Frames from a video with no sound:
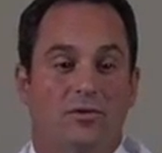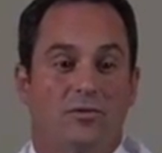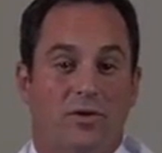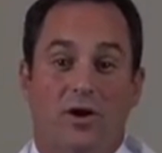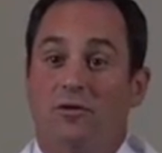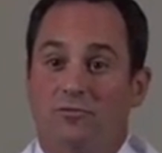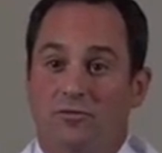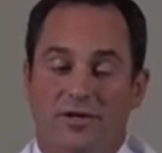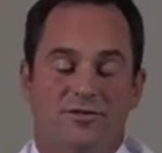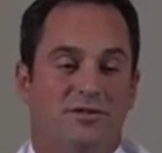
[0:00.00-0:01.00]

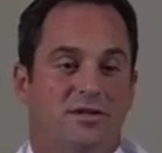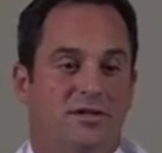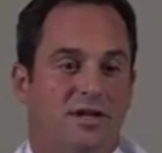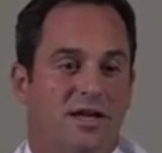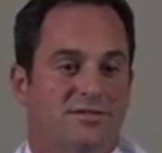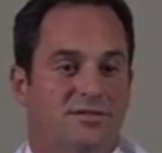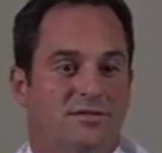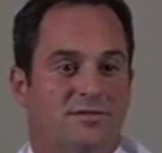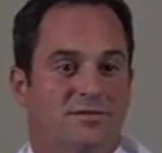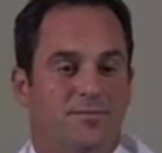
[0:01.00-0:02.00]
recoveries, in
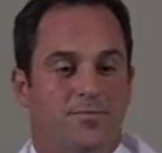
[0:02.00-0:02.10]
essence.